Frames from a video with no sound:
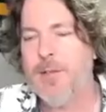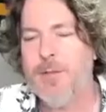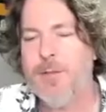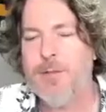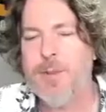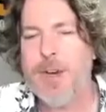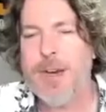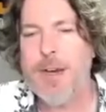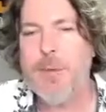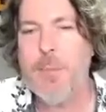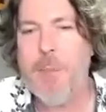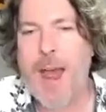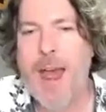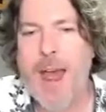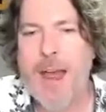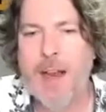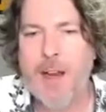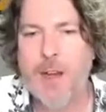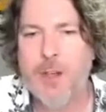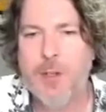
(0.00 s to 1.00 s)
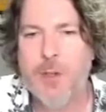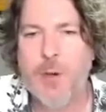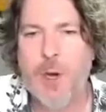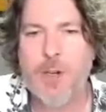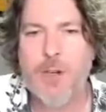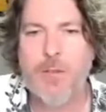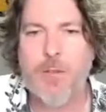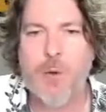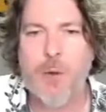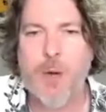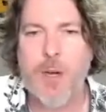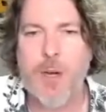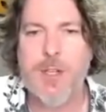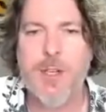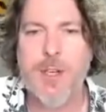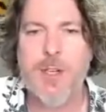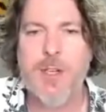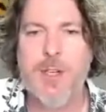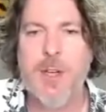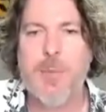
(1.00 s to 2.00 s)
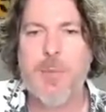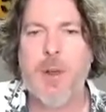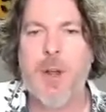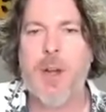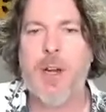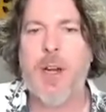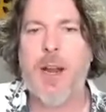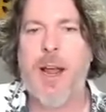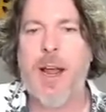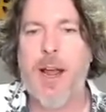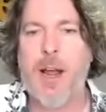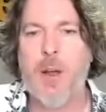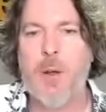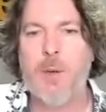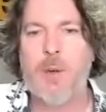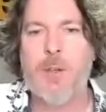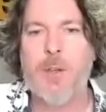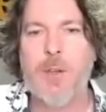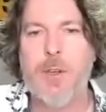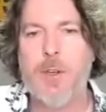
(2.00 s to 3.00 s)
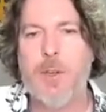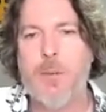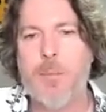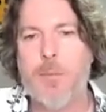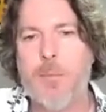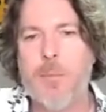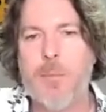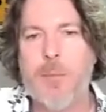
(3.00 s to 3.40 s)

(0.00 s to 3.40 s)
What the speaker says: feedback, constructive criticism on how to